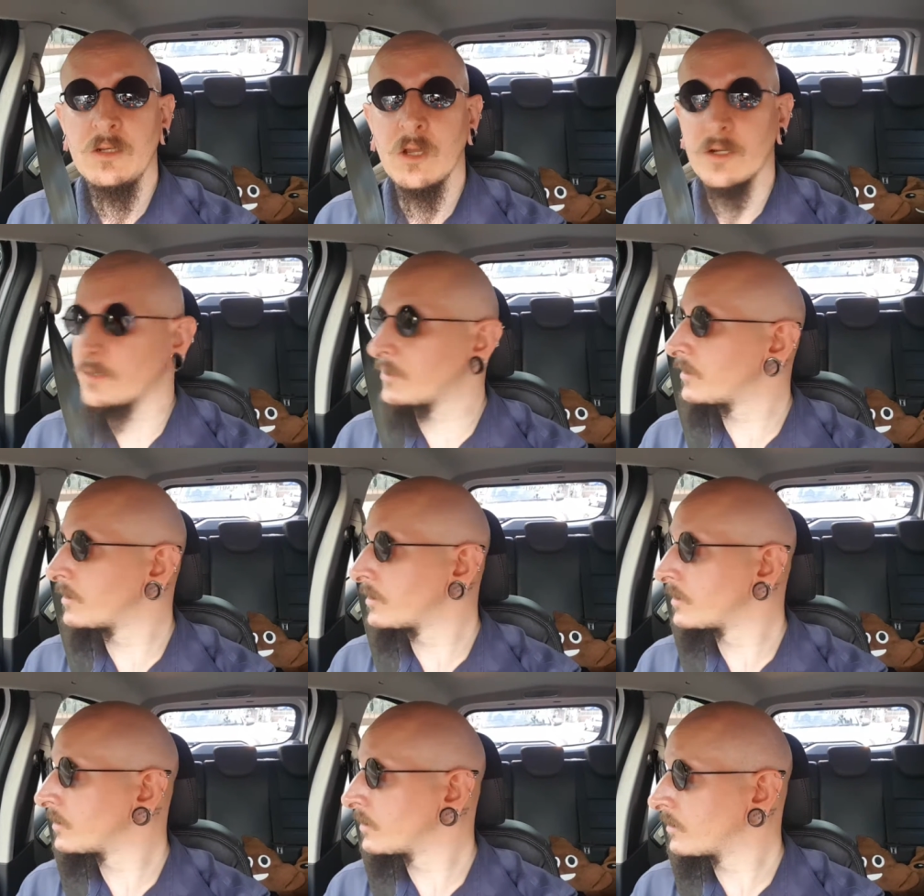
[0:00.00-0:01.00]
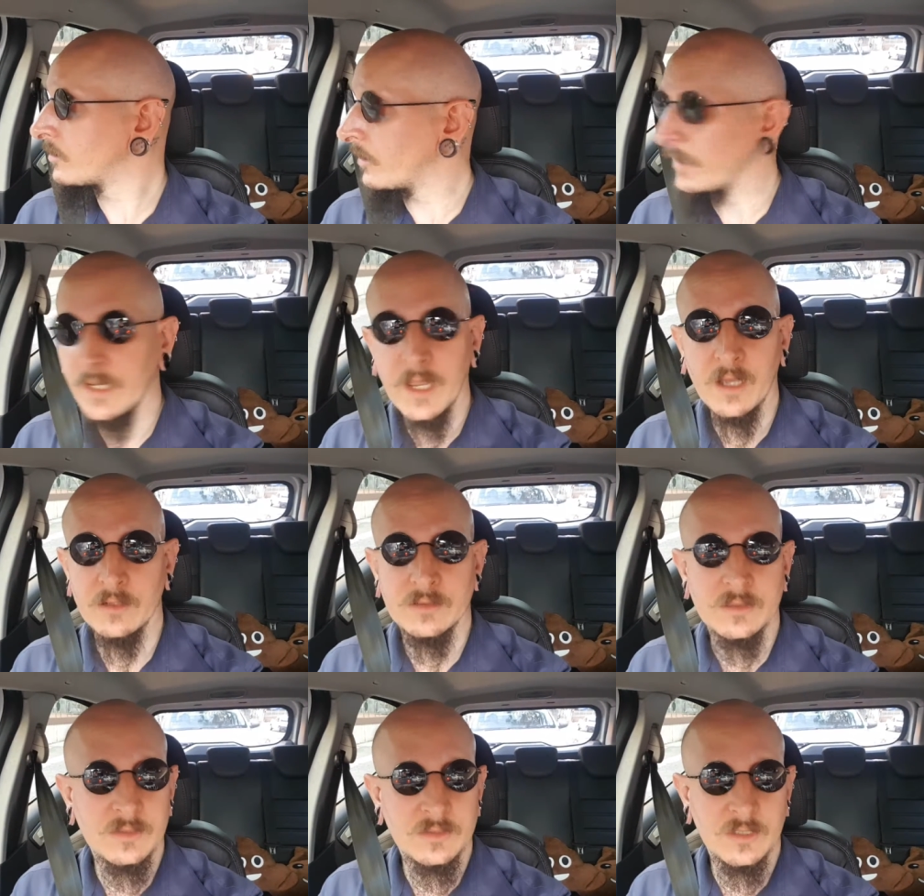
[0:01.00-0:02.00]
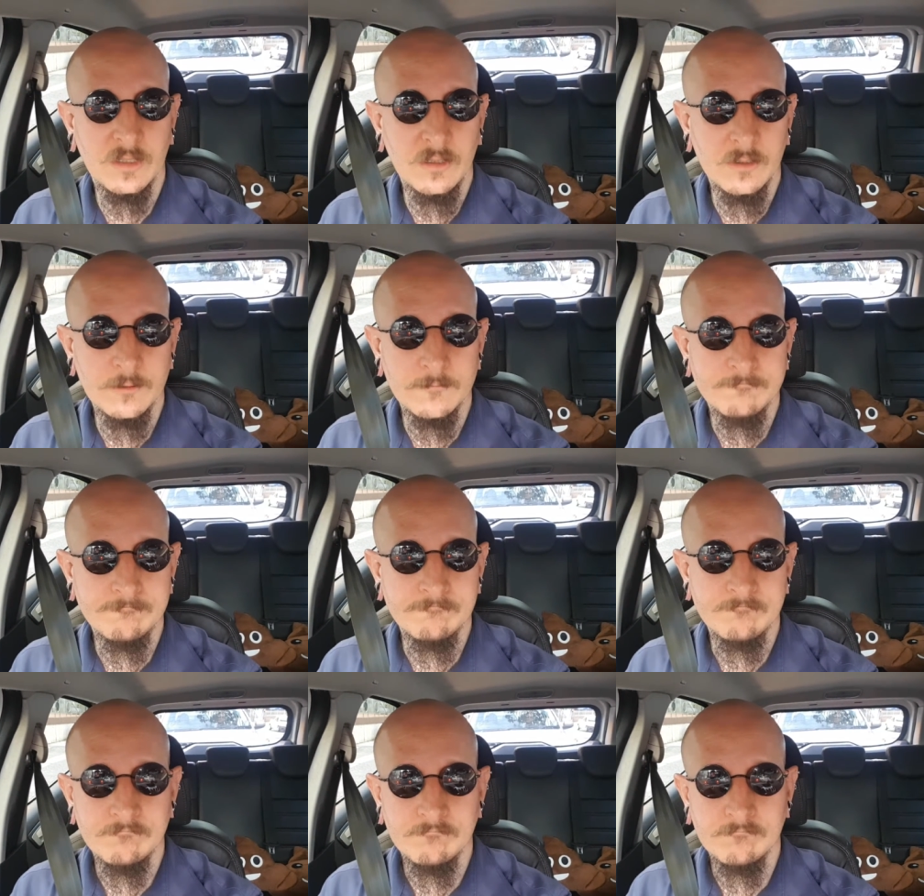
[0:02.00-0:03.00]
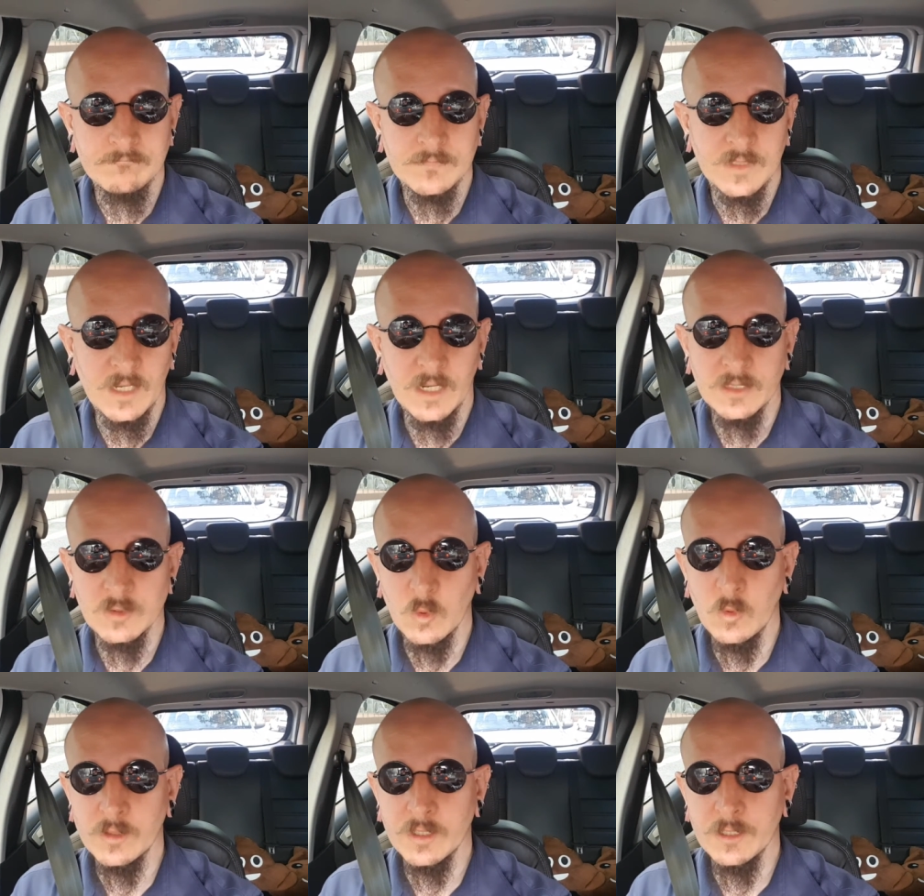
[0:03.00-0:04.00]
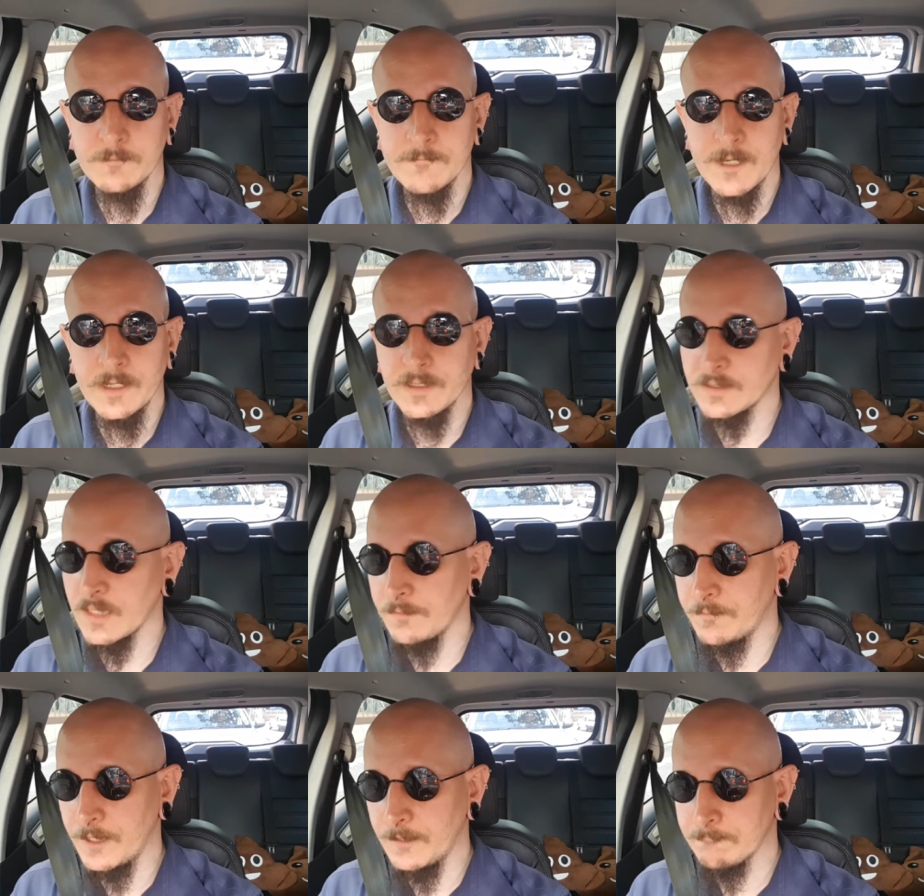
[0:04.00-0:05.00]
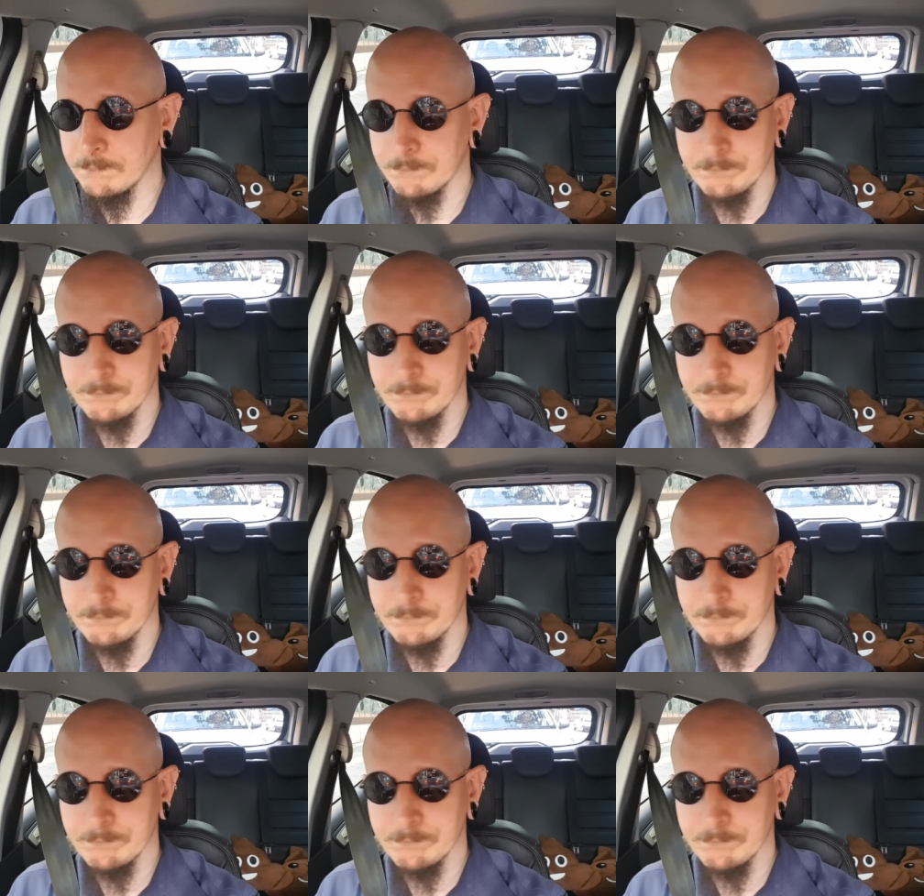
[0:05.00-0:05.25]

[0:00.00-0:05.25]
not going out. So, guys, order ASAP